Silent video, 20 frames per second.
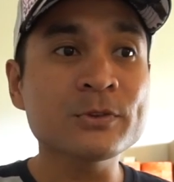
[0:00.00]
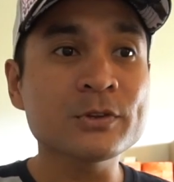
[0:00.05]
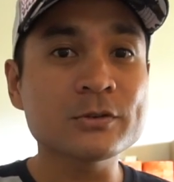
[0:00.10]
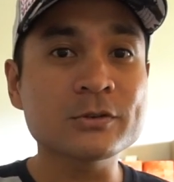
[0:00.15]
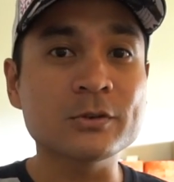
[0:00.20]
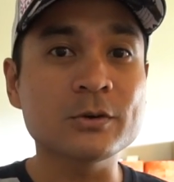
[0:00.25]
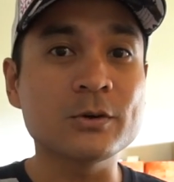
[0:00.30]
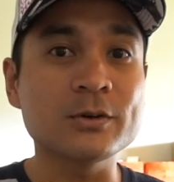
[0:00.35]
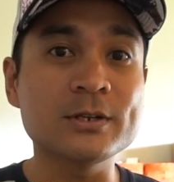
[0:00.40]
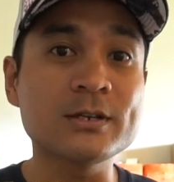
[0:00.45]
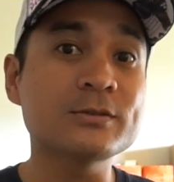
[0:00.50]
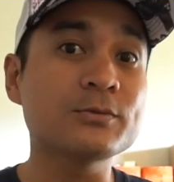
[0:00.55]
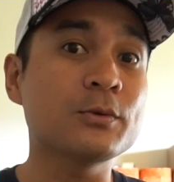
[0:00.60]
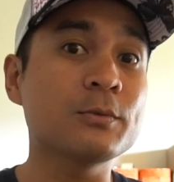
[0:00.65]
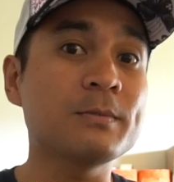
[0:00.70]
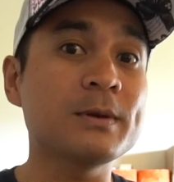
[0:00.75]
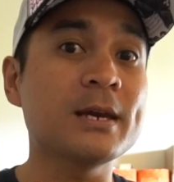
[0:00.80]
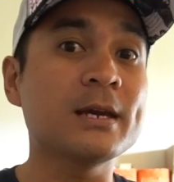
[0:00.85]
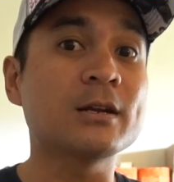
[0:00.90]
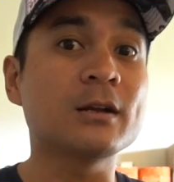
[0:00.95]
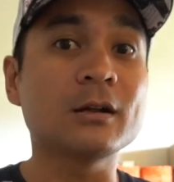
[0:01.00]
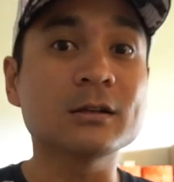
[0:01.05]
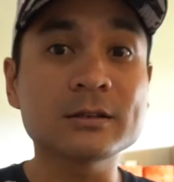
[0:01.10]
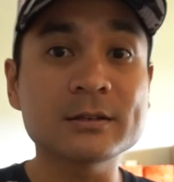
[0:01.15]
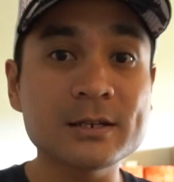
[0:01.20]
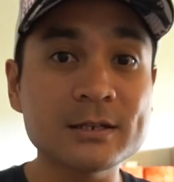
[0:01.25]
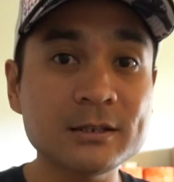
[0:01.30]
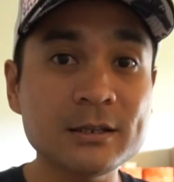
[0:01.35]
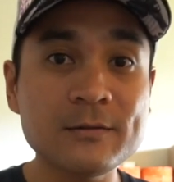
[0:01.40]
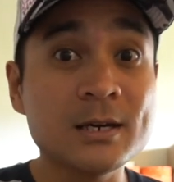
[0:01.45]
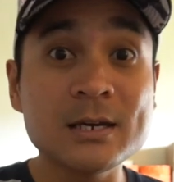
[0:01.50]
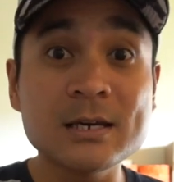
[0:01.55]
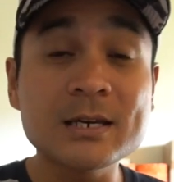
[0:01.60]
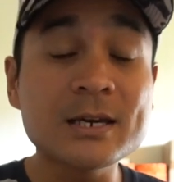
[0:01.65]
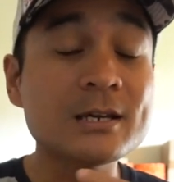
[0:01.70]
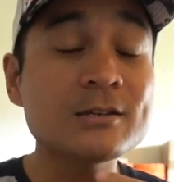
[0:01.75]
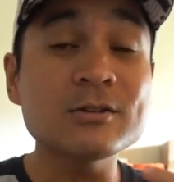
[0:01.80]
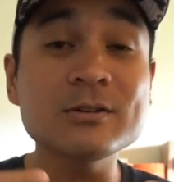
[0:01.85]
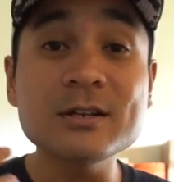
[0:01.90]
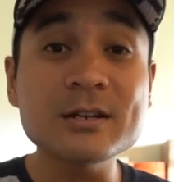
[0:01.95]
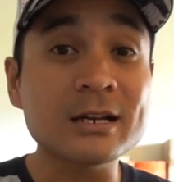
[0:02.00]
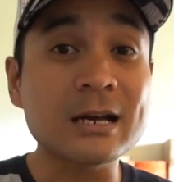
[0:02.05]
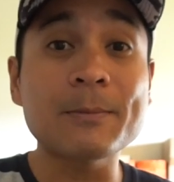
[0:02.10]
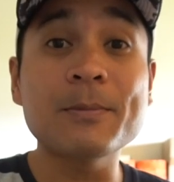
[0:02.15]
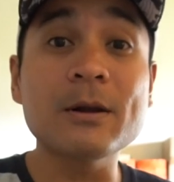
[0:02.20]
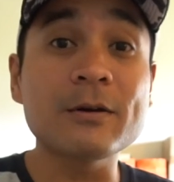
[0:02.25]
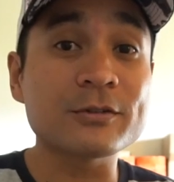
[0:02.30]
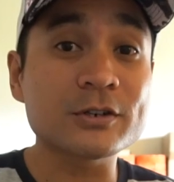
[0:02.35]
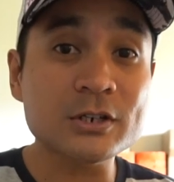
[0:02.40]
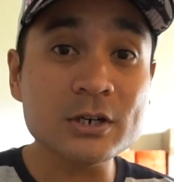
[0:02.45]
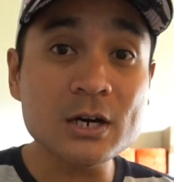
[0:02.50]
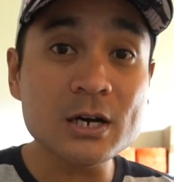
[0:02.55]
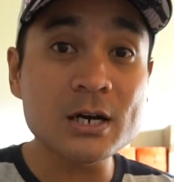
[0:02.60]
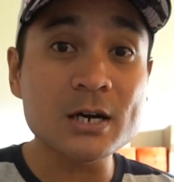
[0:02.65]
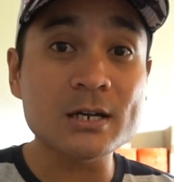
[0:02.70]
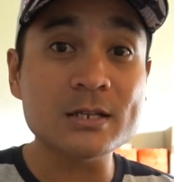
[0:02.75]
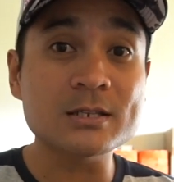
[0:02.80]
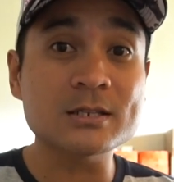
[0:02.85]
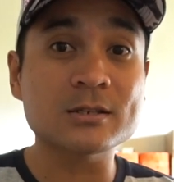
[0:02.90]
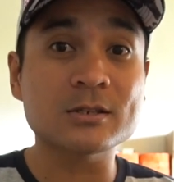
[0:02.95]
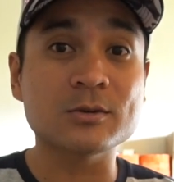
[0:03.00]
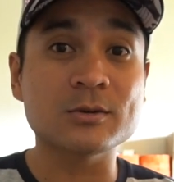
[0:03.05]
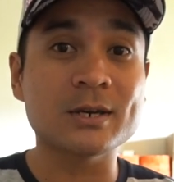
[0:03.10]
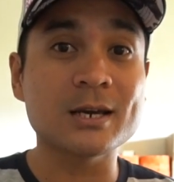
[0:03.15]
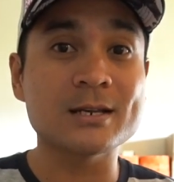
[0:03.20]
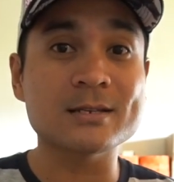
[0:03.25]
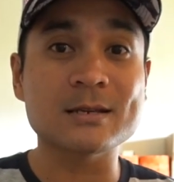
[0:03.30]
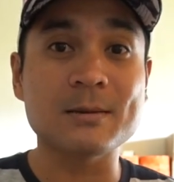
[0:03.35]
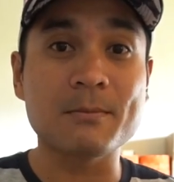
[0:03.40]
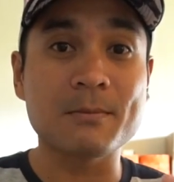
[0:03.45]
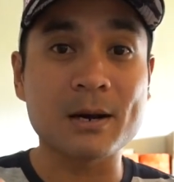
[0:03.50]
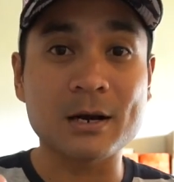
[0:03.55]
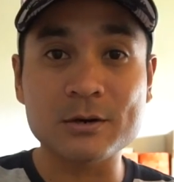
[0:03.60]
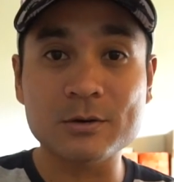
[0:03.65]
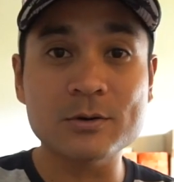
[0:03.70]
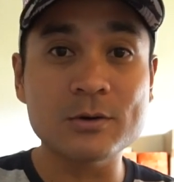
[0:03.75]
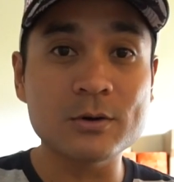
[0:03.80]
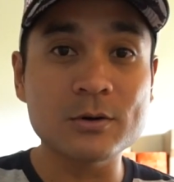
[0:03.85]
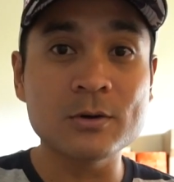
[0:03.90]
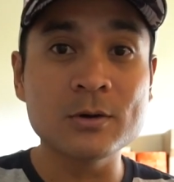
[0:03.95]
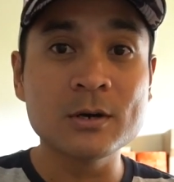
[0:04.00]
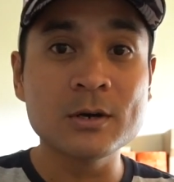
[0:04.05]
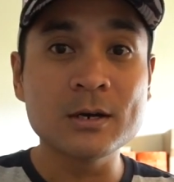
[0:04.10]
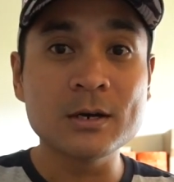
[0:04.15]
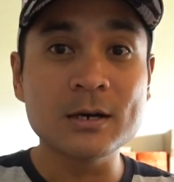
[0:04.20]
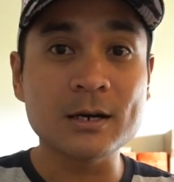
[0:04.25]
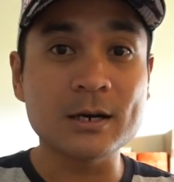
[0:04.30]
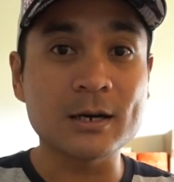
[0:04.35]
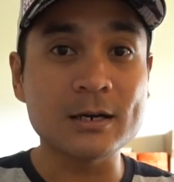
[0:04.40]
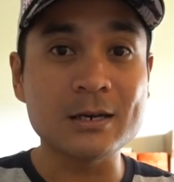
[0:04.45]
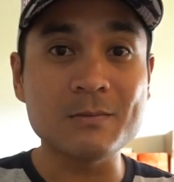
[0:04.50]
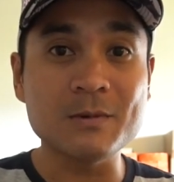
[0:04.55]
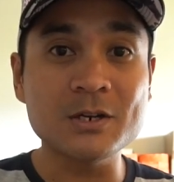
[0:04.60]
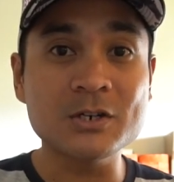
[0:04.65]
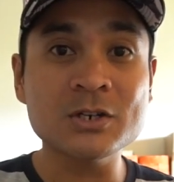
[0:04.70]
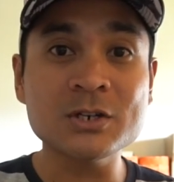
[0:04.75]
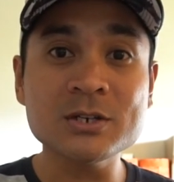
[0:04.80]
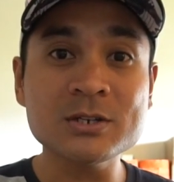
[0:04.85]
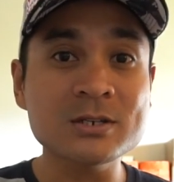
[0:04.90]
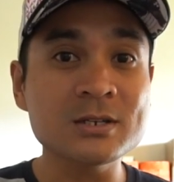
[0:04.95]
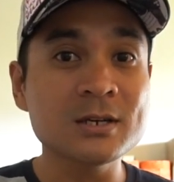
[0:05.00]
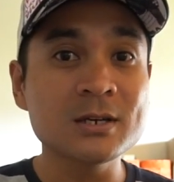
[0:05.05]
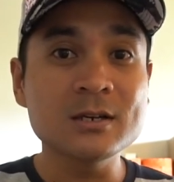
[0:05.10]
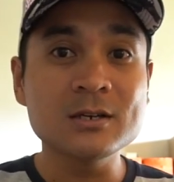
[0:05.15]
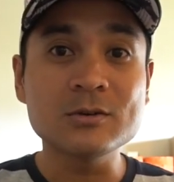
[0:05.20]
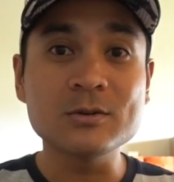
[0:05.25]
So this will be an alternative. In case you need a couple of shots to get some macro images,